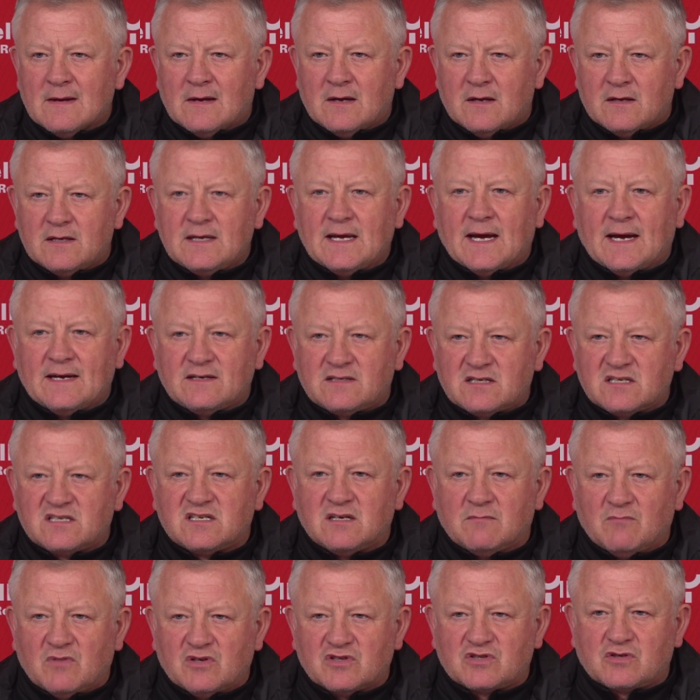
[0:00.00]
Yeah, it's a
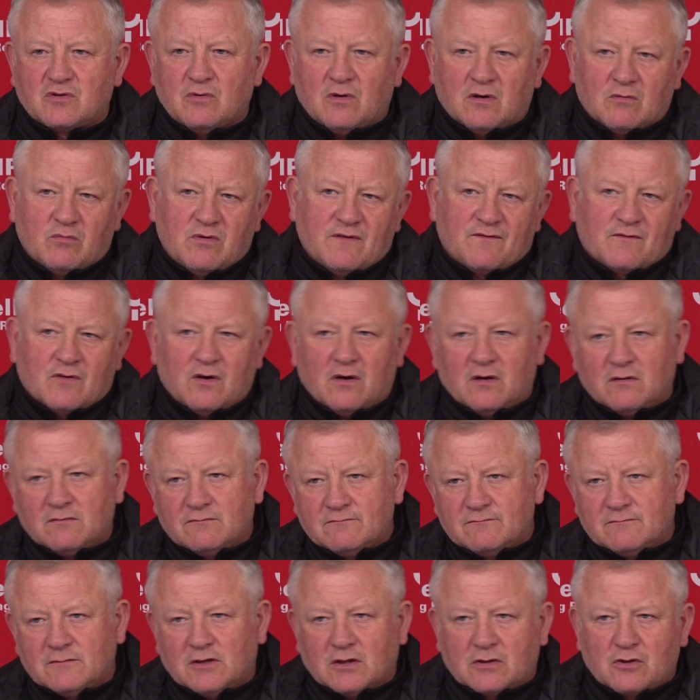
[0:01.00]
similar squad. We've got
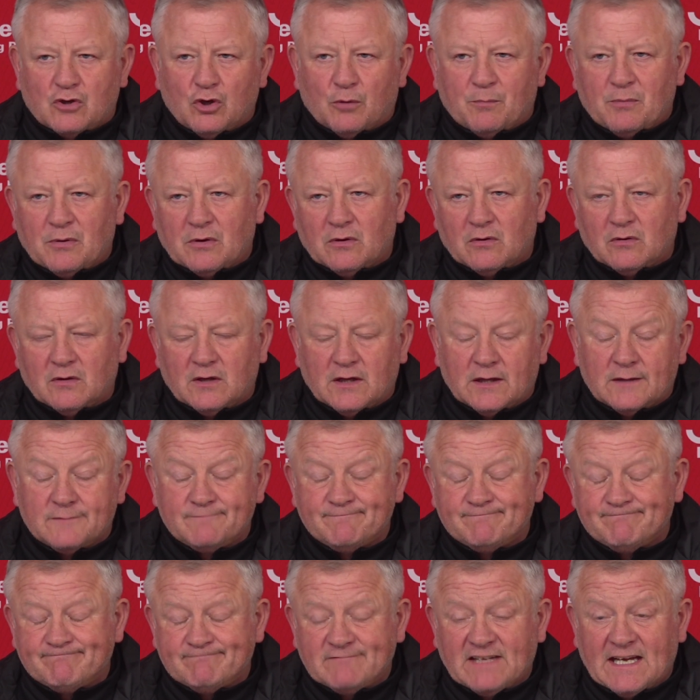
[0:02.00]
a couple that,
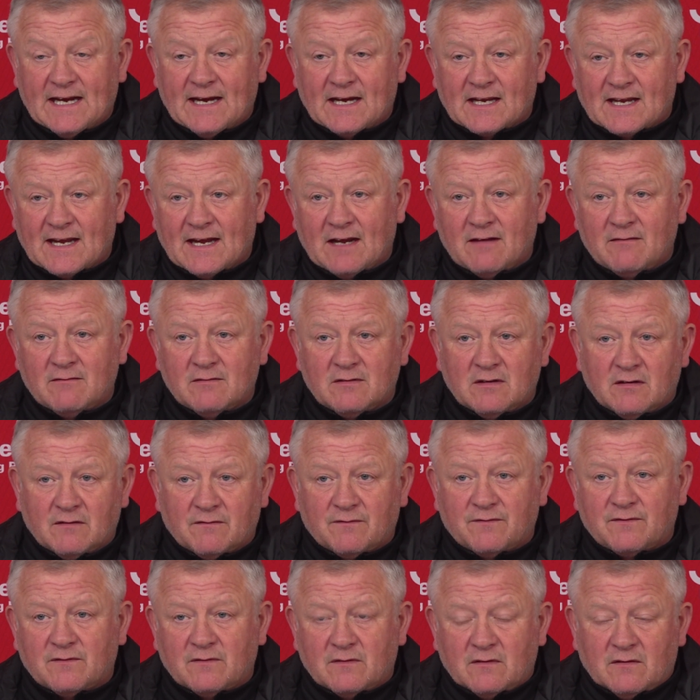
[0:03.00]
yet again,
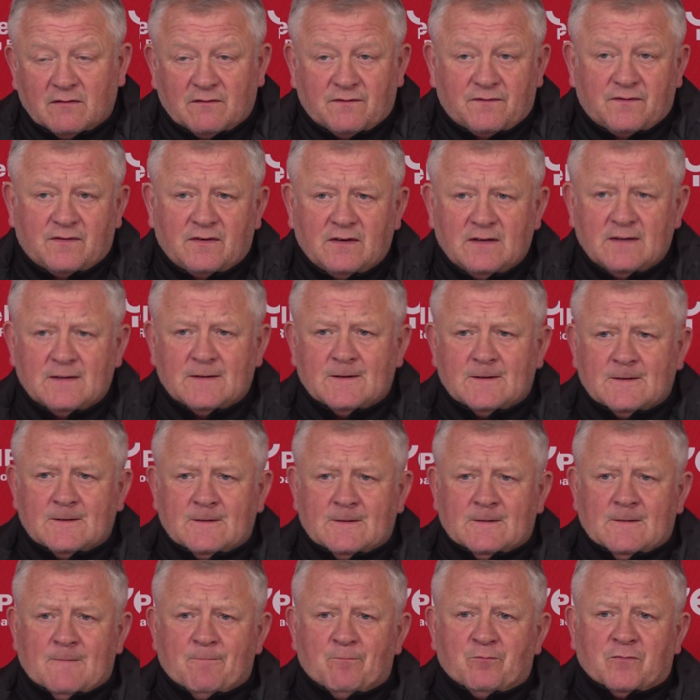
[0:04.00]
have
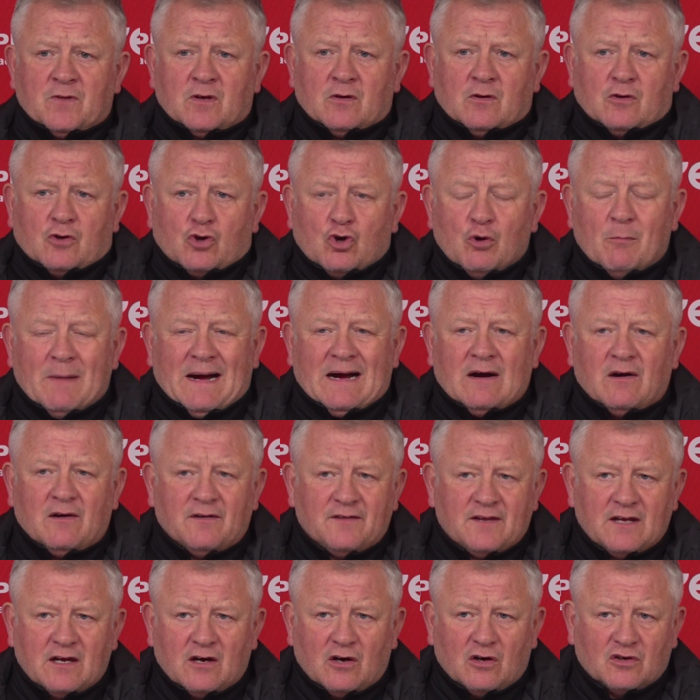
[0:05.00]
come out
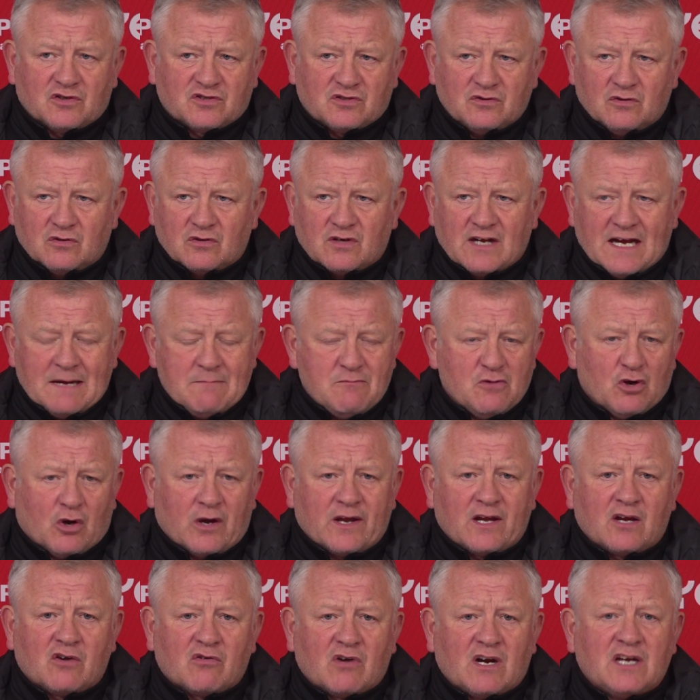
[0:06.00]
of the Arsenal game not
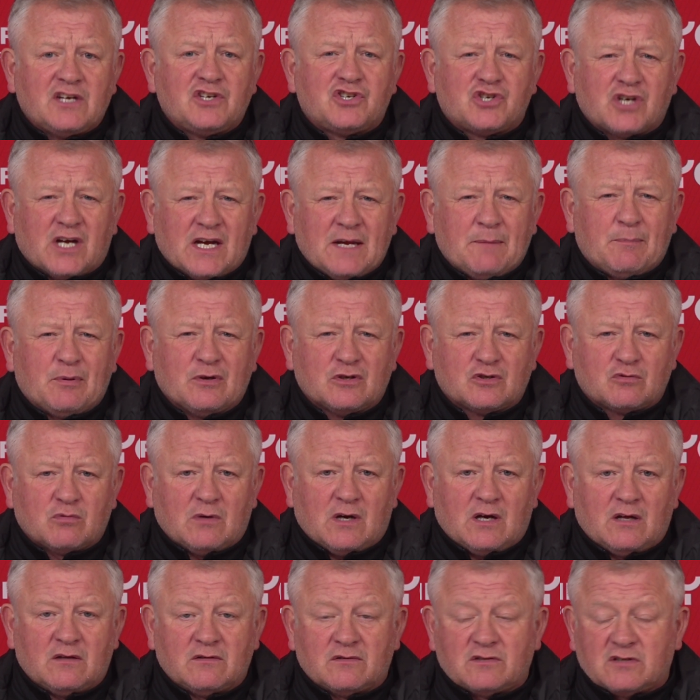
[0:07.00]
in great shape as
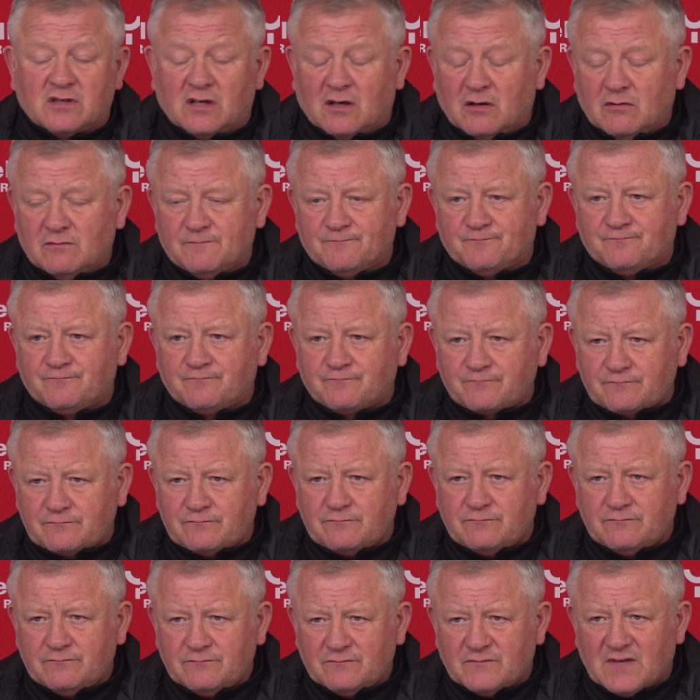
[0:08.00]
well. So,
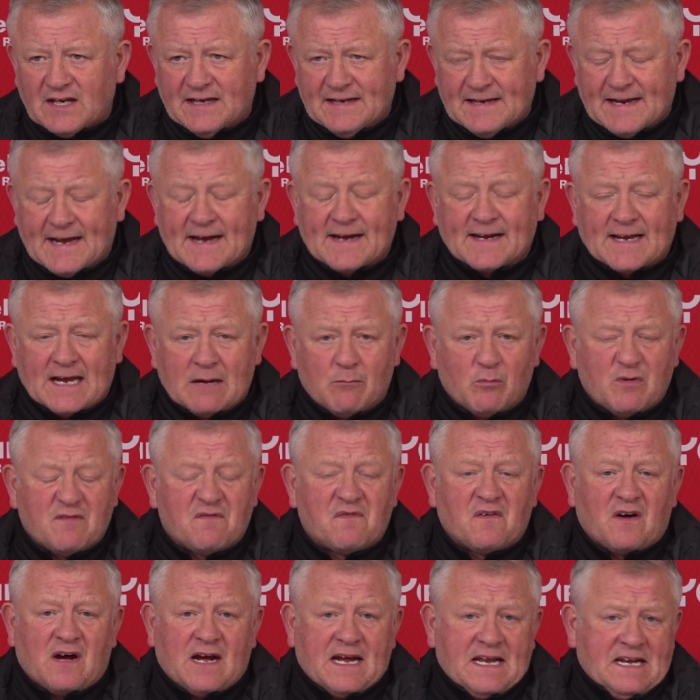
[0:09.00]
yet again, we're
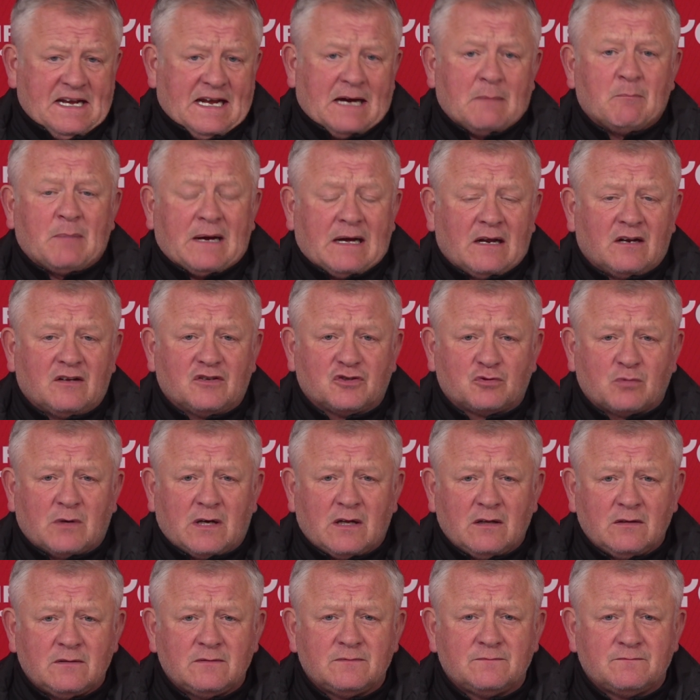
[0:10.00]
fighting that battle as well.